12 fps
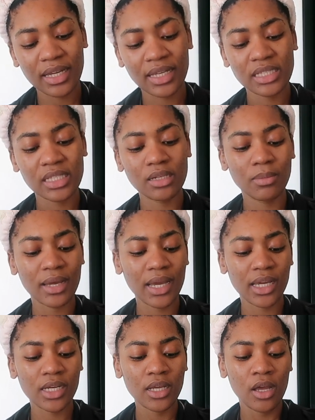
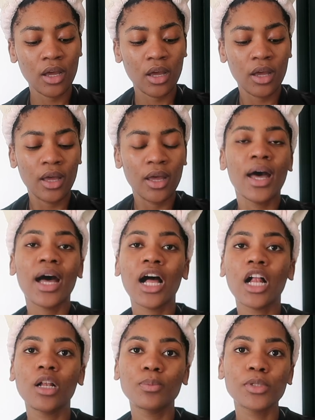Niacinamide
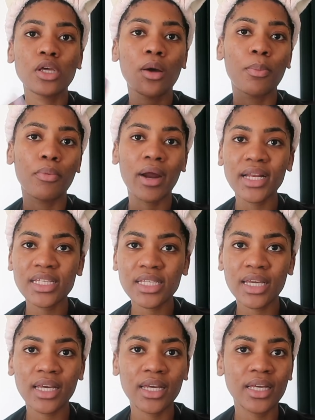helps
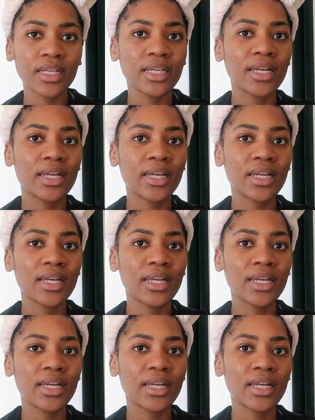brighten,